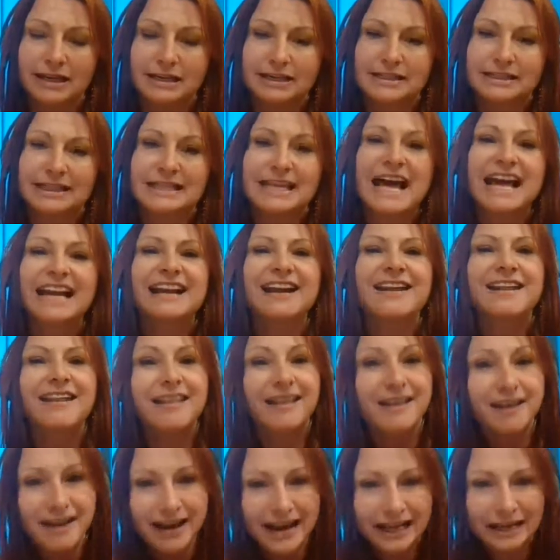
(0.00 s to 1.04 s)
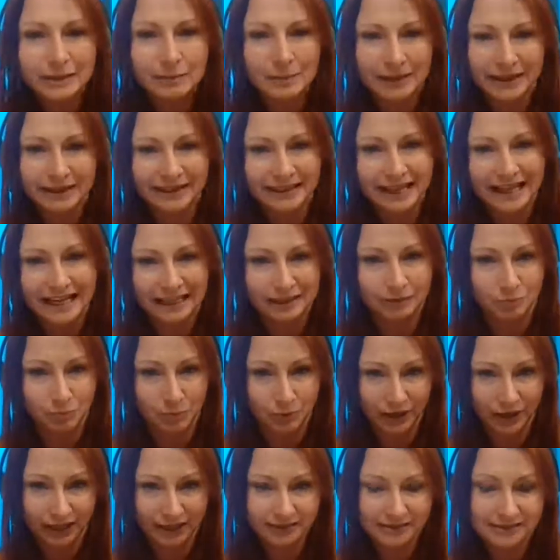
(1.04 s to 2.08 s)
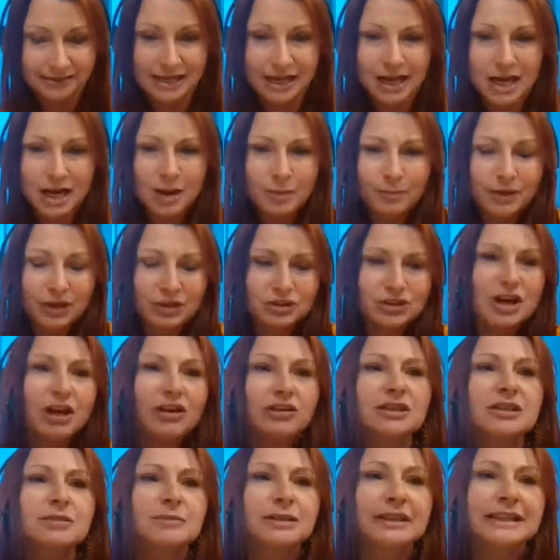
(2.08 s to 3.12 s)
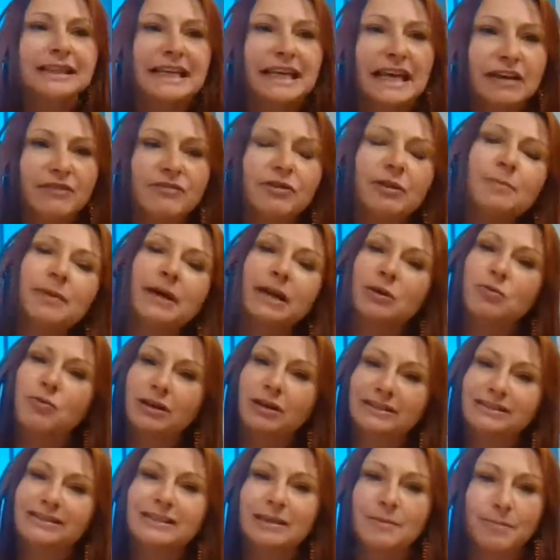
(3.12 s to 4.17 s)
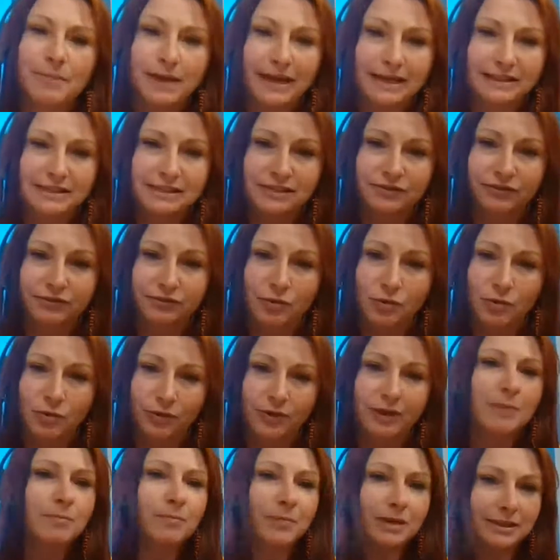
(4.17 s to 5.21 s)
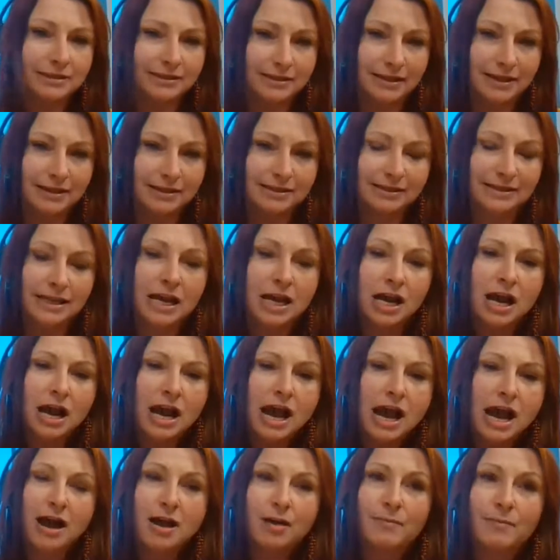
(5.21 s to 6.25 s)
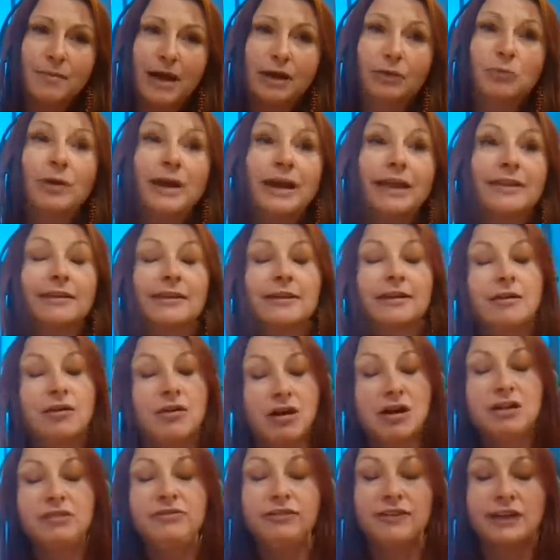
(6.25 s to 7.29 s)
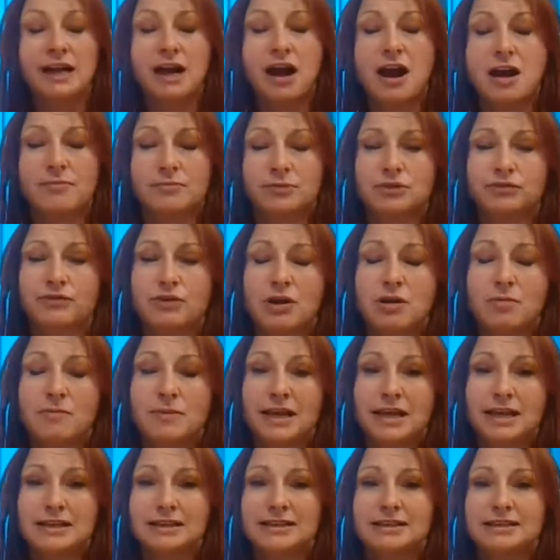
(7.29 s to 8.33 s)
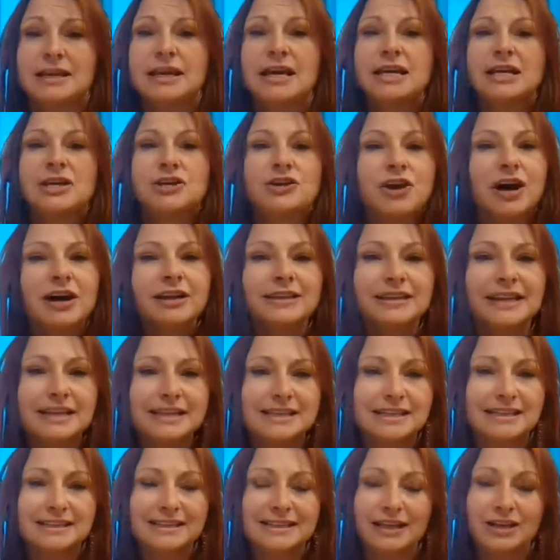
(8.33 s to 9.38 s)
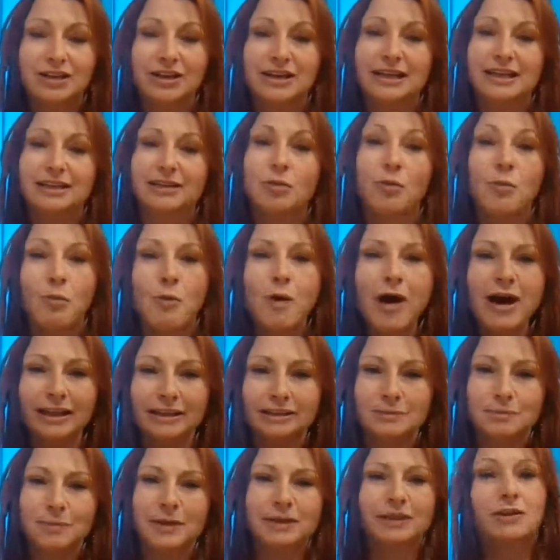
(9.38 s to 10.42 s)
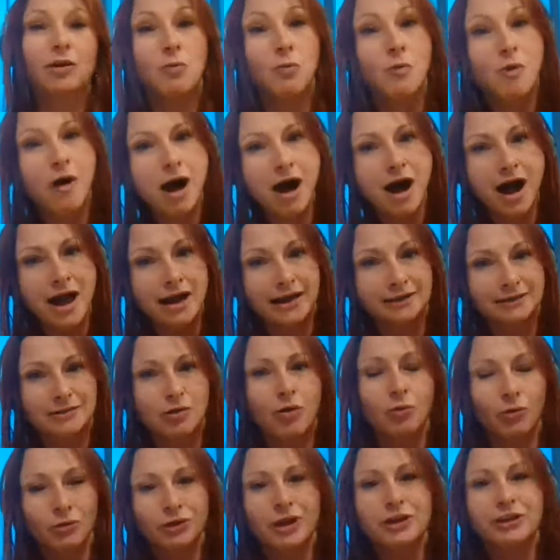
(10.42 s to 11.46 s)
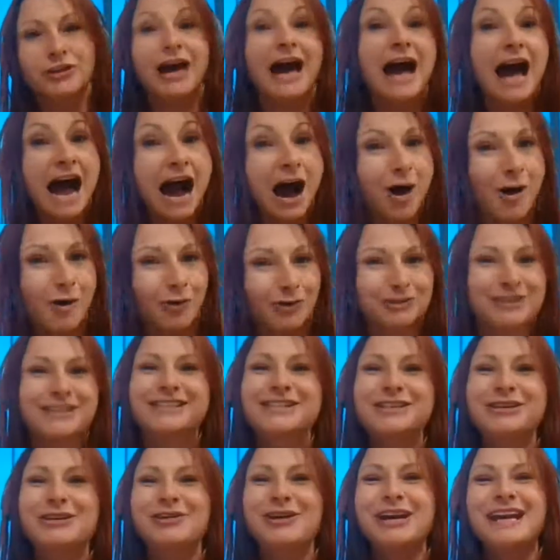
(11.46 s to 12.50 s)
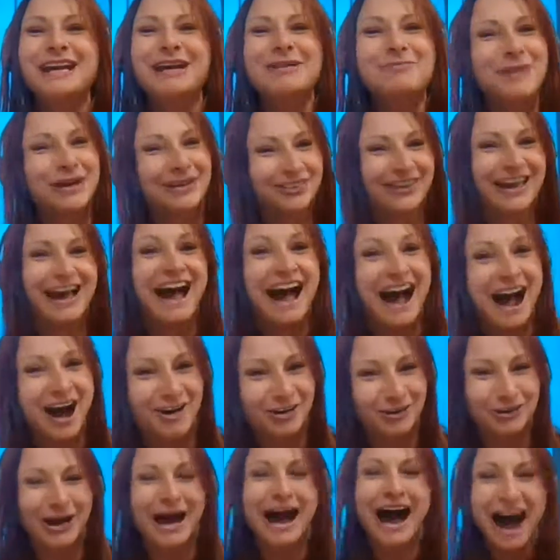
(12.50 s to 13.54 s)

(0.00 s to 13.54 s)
is that alignment that it brings, because ultimately everybody wants the best for their business. And where the conflict comes from is not necessarily the what, but the why, or the how, disagreeing about the how